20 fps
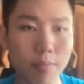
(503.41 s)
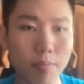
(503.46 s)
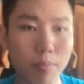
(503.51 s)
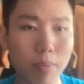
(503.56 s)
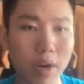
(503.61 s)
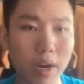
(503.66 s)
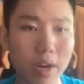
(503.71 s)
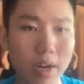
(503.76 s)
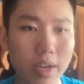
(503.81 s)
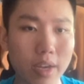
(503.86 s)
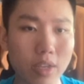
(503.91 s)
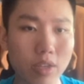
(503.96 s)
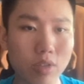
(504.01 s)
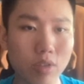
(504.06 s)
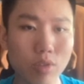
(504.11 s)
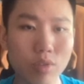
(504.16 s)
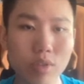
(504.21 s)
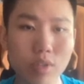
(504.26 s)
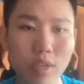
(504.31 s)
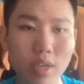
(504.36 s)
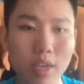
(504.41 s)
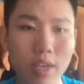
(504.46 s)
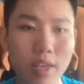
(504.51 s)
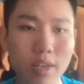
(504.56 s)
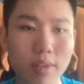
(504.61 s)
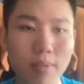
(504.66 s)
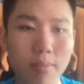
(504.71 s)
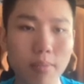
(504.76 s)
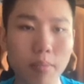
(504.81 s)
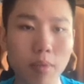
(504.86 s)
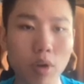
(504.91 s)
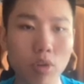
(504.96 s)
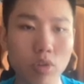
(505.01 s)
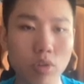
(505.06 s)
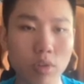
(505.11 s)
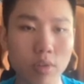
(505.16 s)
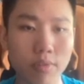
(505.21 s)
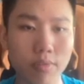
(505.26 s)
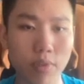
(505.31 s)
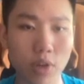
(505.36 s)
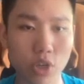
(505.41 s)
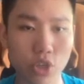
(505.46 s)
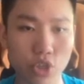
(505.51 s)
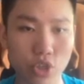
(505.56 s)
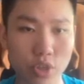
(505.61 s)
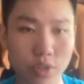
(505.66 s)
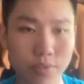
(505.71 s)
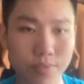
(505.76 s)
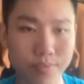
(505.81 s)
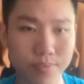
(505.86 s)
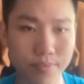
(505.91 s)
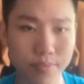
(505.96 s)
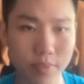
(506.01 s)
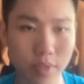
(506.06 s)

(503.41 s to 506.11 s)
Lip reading: by using a modular function.